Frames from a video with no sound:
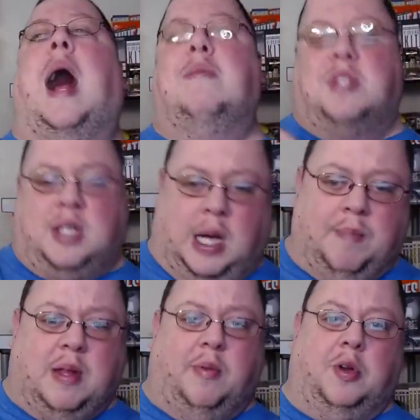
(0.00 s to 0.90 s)
I was
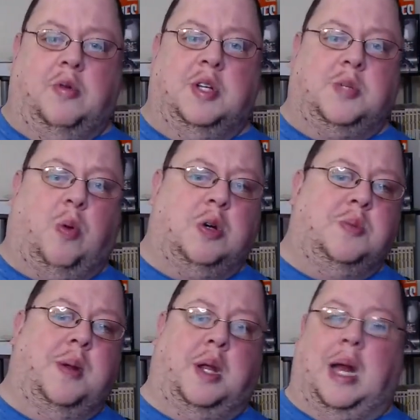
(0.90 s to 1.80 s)
comfortable doing Sports
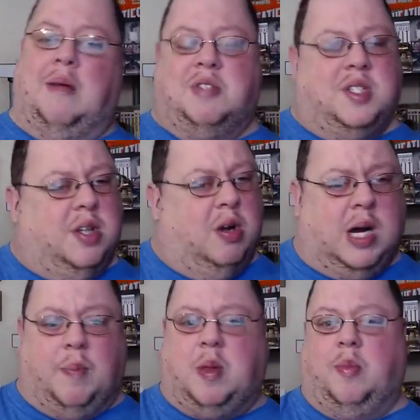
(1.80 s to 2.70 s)
Minion. I was so
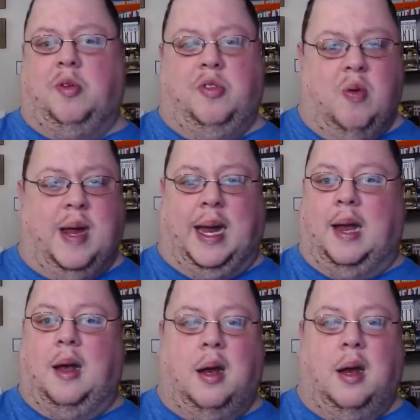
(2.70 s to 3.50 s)
comfortable doing it.